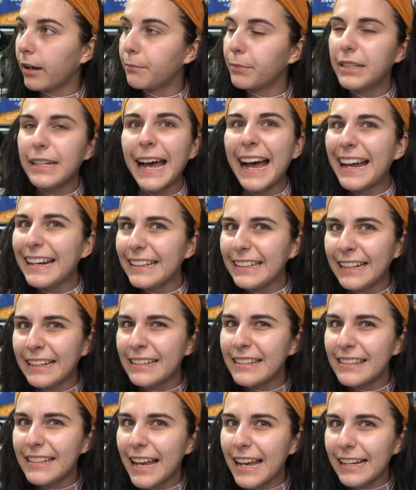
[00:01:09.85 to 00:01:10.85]
But not, no,
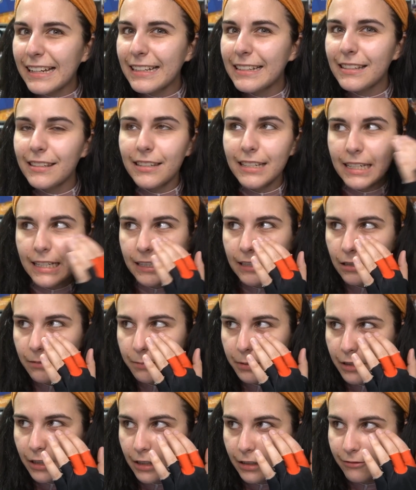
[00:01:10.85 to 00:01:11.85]
it's not concealer,
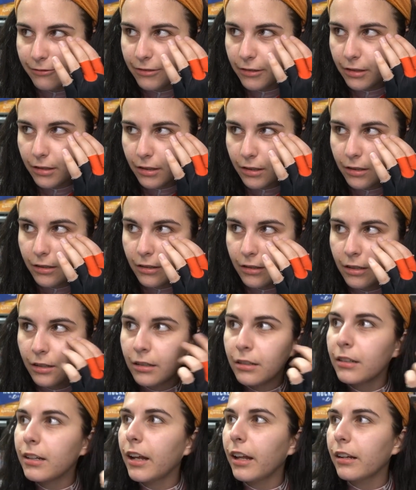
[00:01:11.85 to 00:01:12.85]
but for
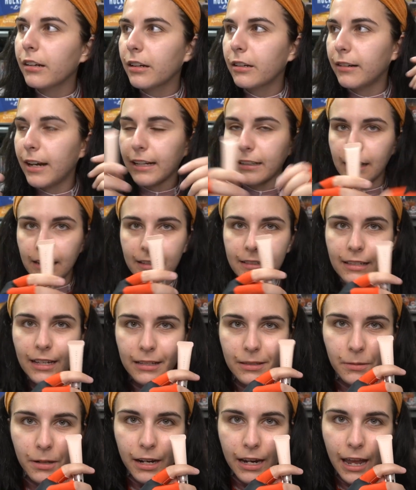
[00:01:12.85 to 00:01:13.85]
color correcting. Because
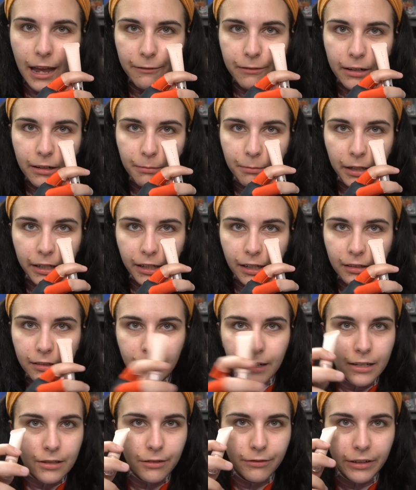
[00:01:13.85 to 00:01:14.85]
that's what I have here. My under
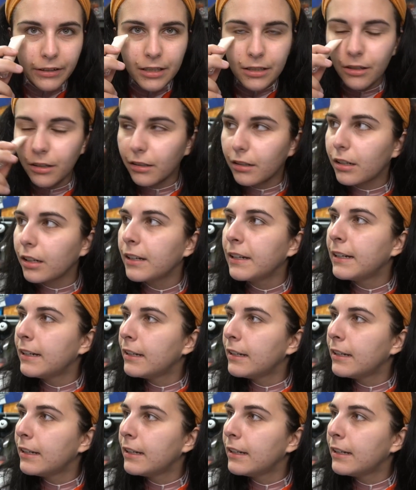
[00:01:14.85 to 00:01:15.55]
eyes are very dark.